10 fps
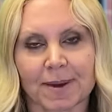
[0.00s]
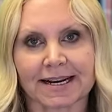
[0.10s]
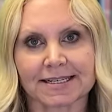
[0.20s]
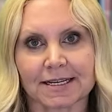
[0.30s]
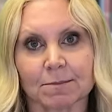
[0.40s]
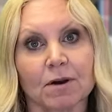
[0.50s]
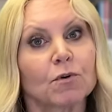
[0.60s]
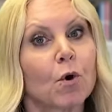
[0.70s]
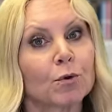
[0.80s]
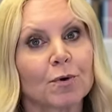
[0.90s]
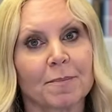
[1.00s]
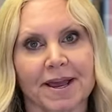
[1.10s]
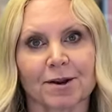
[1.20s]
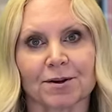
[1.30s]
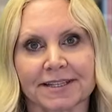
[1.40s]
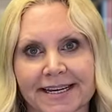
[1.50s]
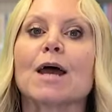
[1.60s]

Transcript: Back team of Coldwell Banker Elite,